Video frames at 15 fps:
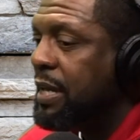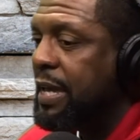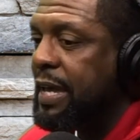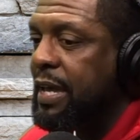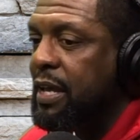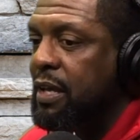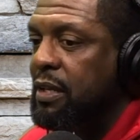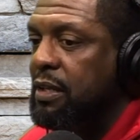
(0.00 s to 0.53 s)

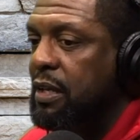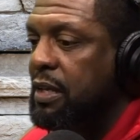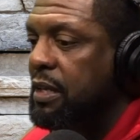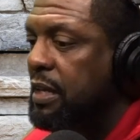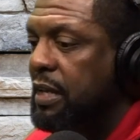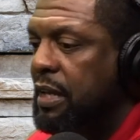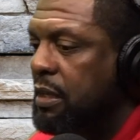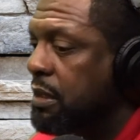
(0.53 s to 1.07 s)
And
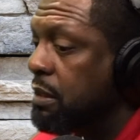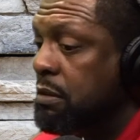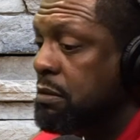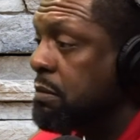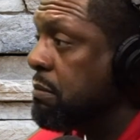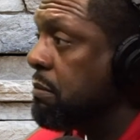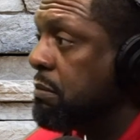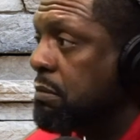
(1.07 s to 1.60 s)
again,
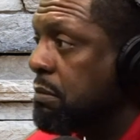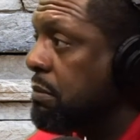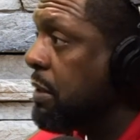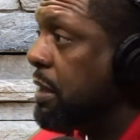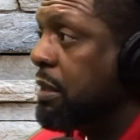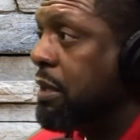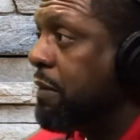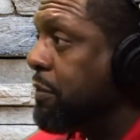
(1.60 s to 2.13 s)

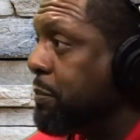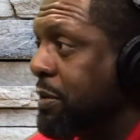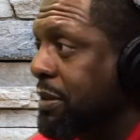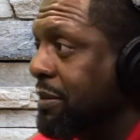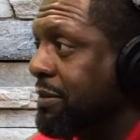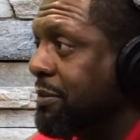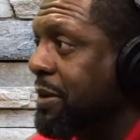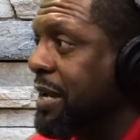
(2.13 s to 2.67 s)
love the brother,
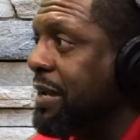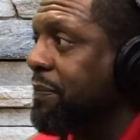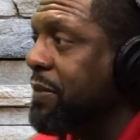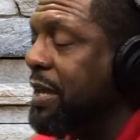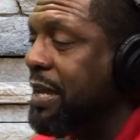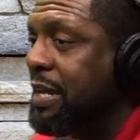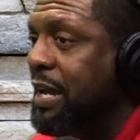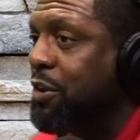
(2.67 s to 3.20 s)
right?
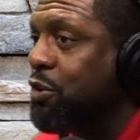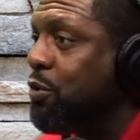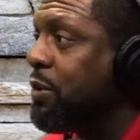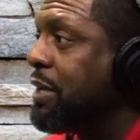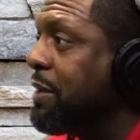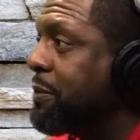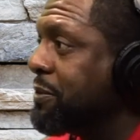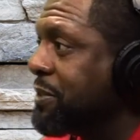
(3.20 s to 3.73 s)
And I knew what
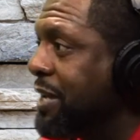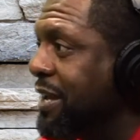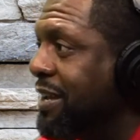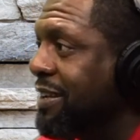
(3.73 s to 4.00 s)
he was saying,